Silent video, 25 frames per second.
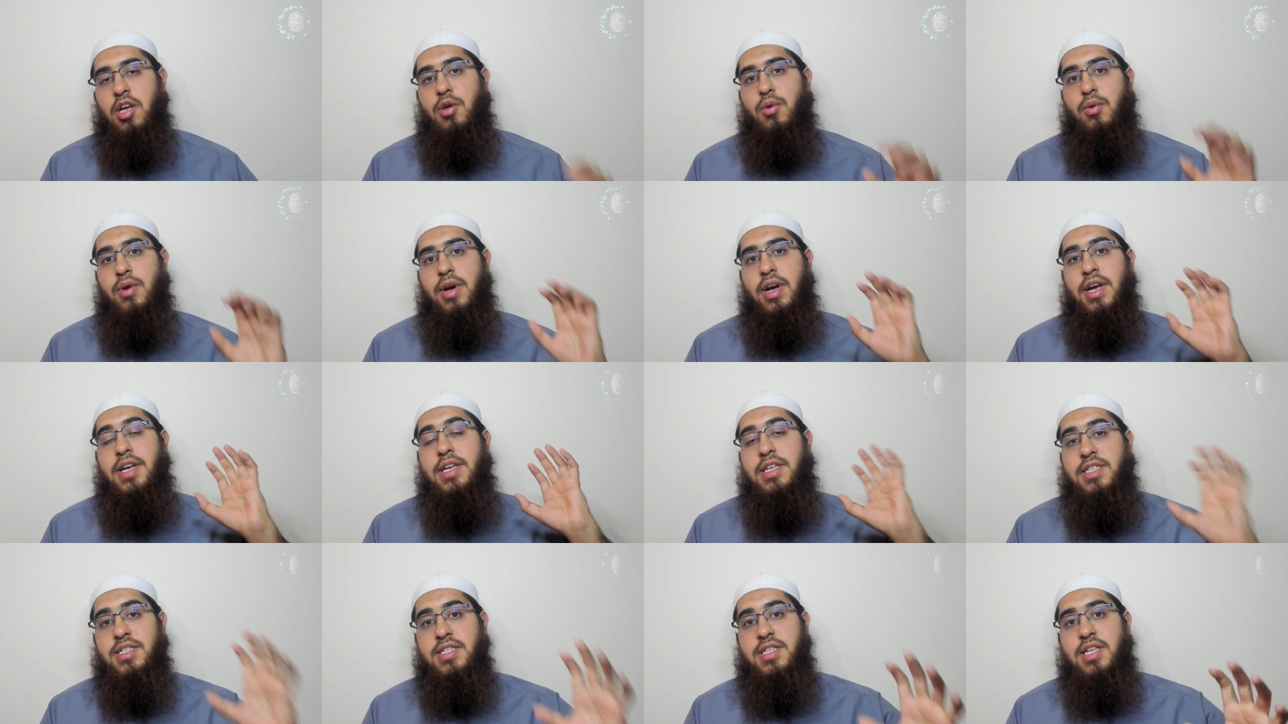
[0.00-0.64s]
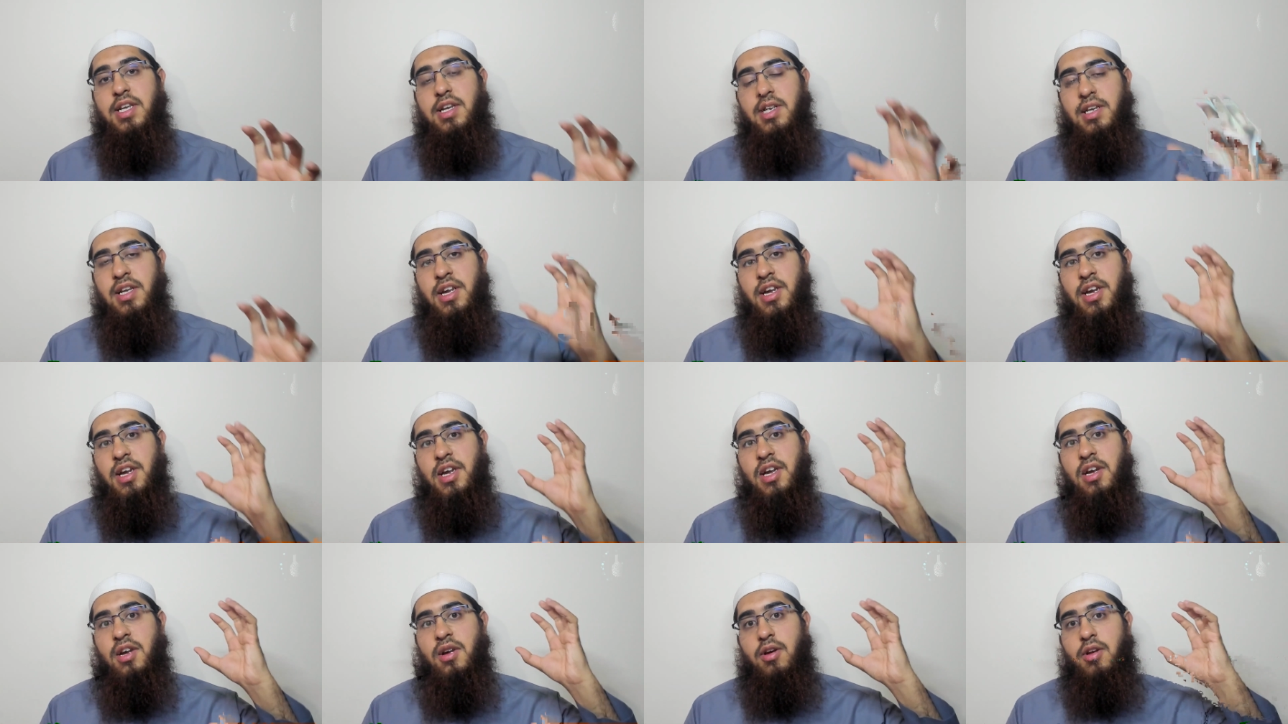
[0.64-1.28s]
you
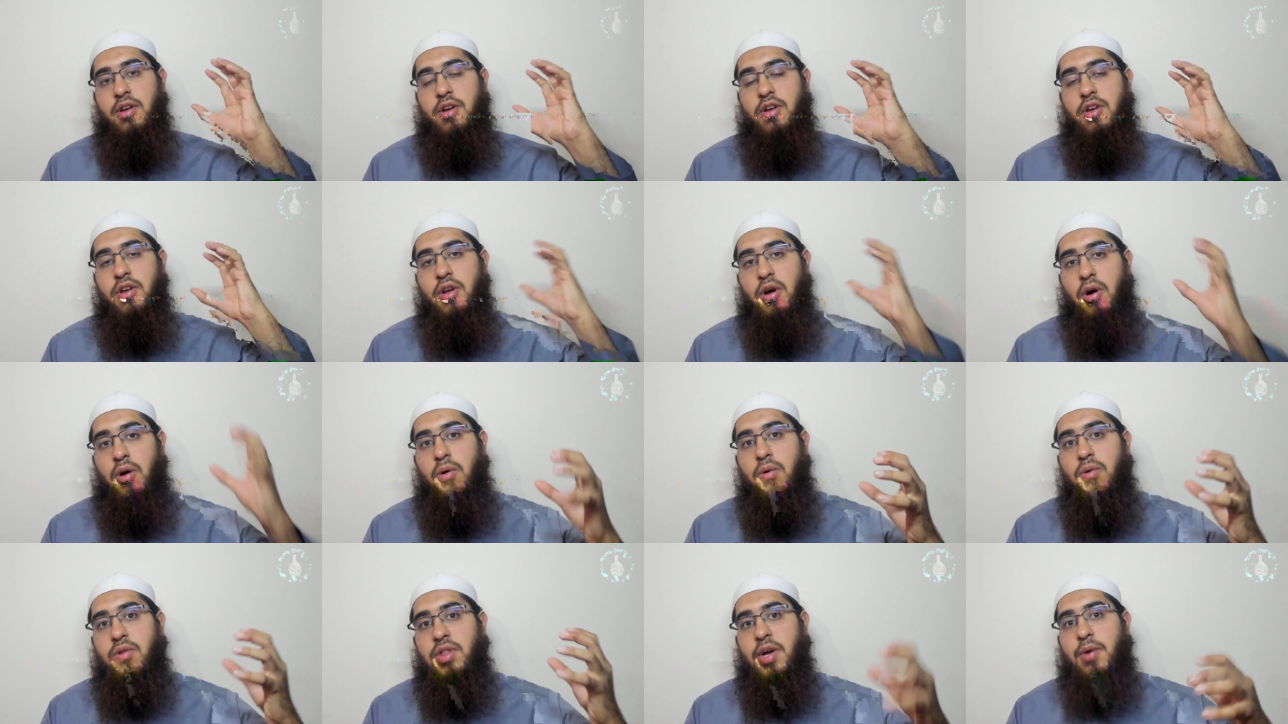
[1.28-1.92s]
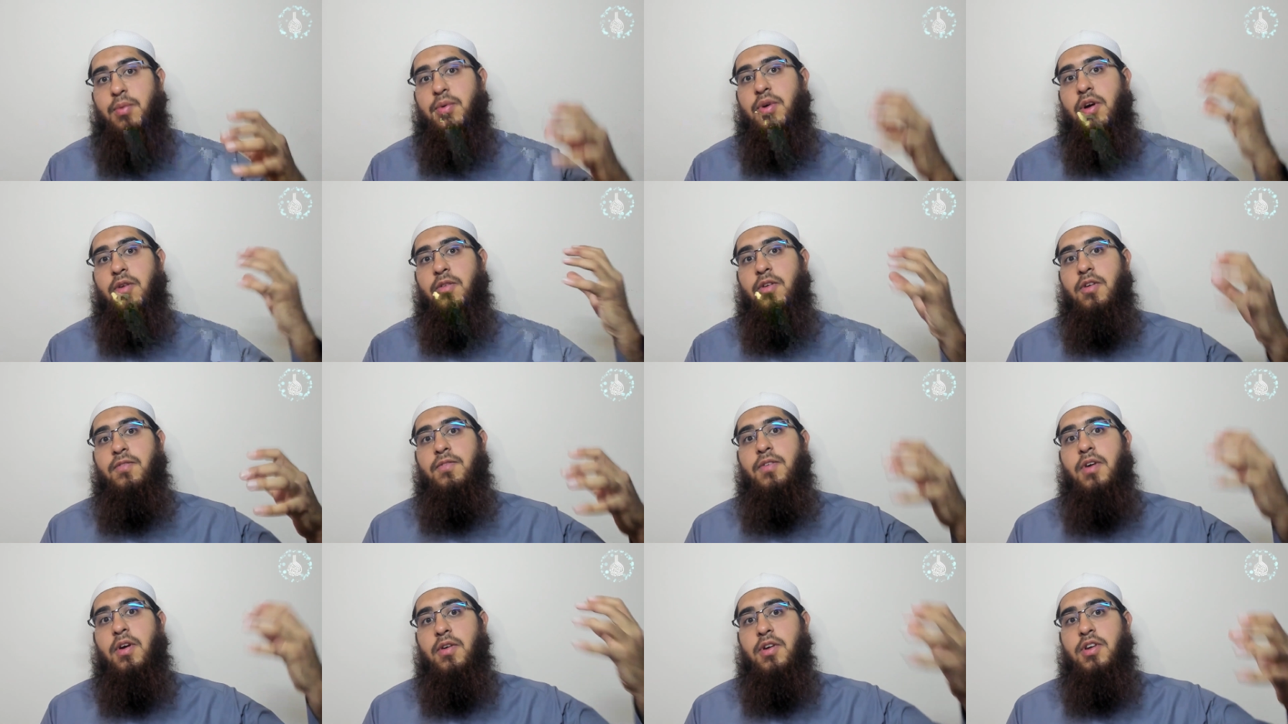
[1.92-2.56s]
instantly know that we are
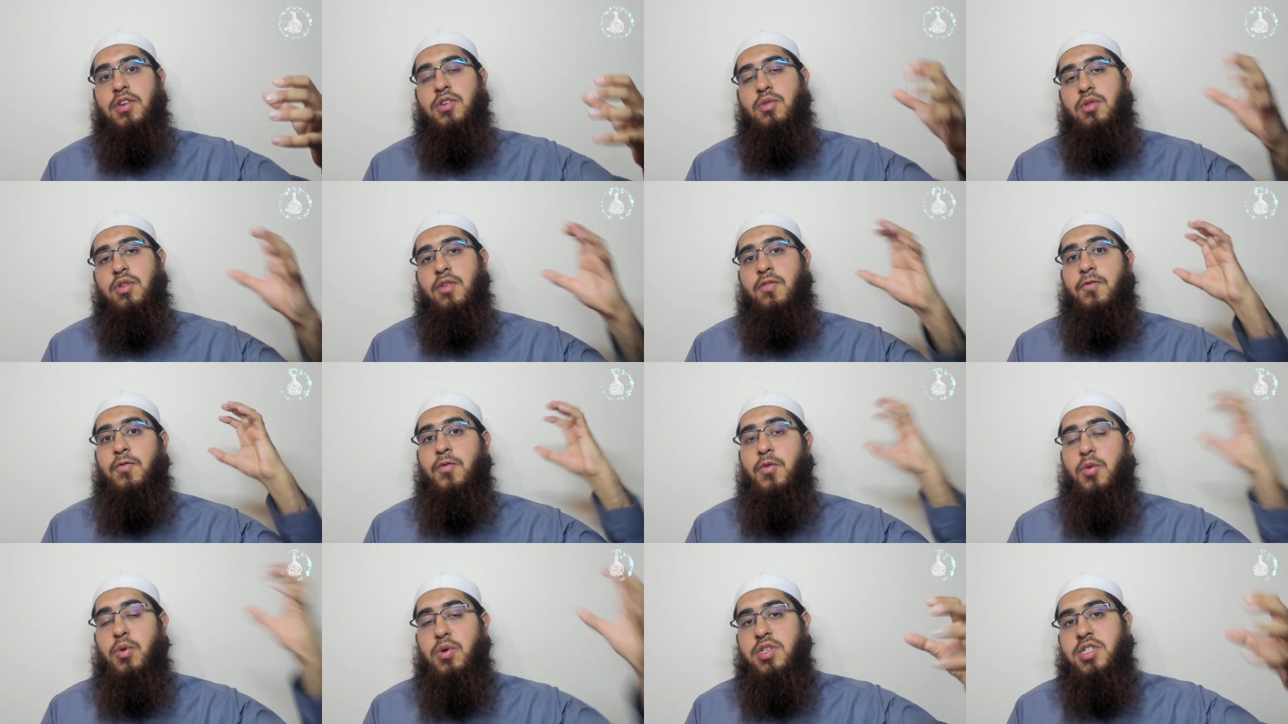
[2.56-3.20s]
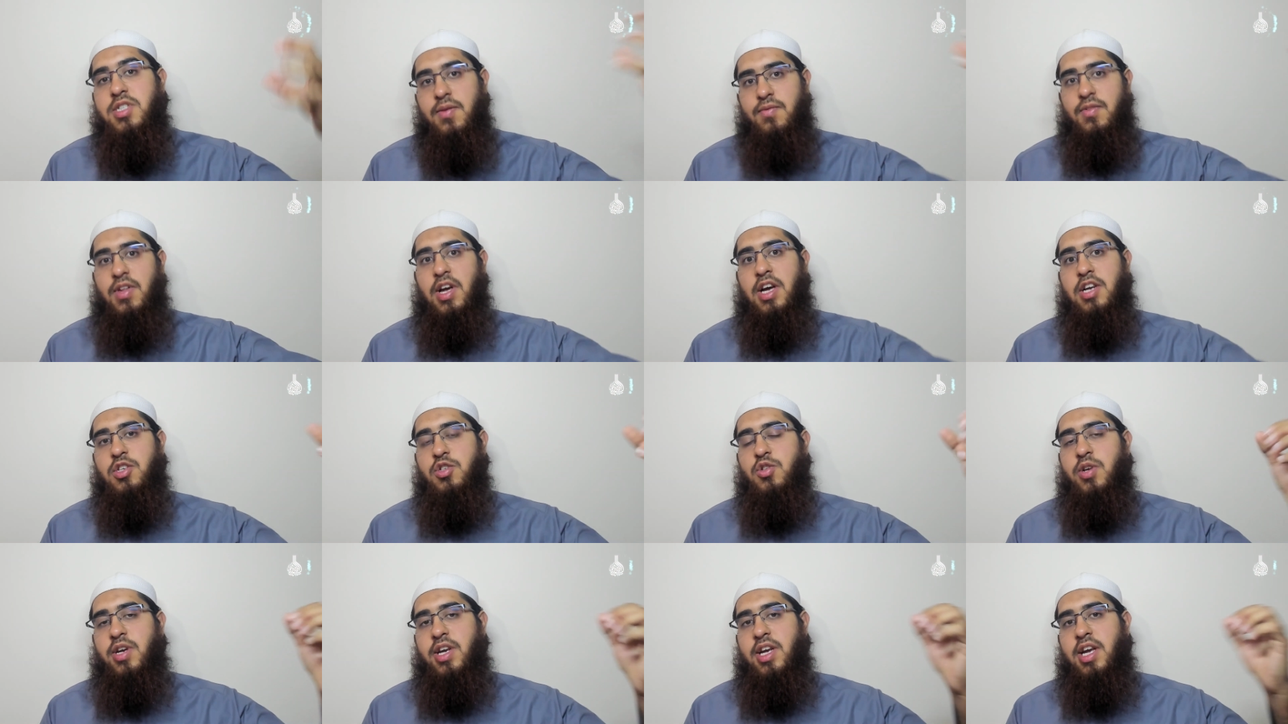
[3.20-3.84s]
referring to the fruits of
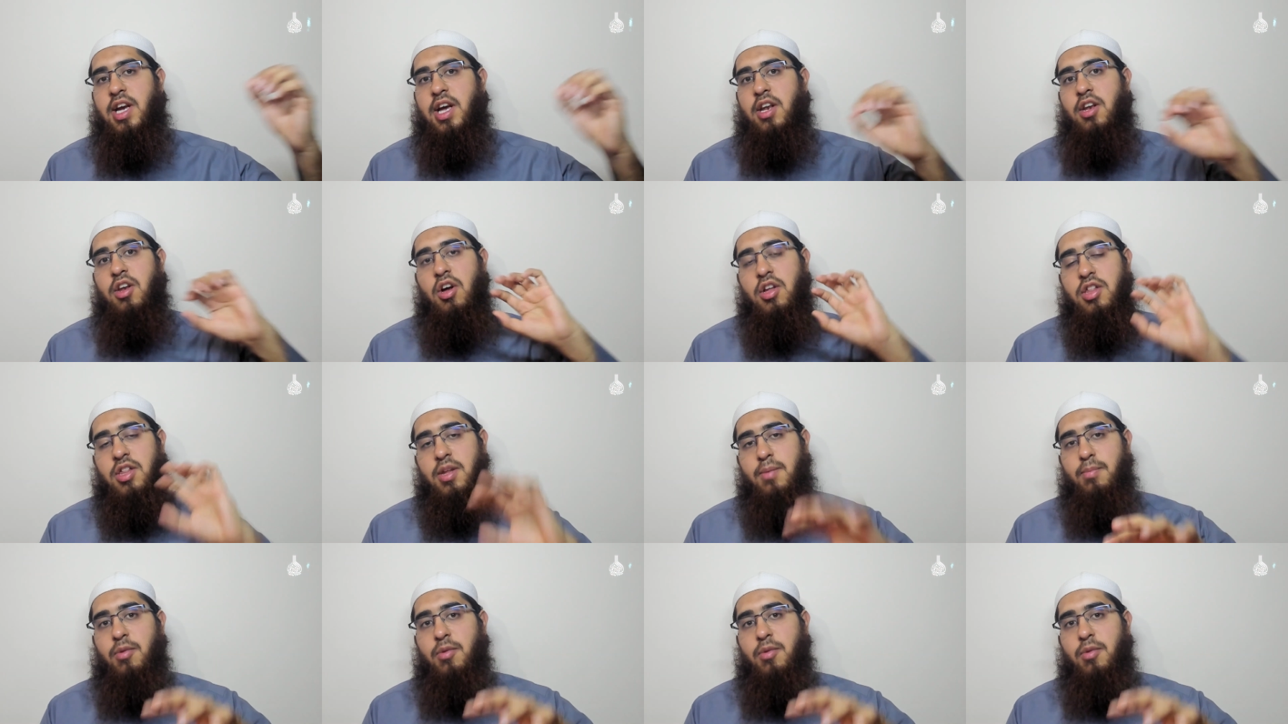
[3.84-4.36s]
that tree and not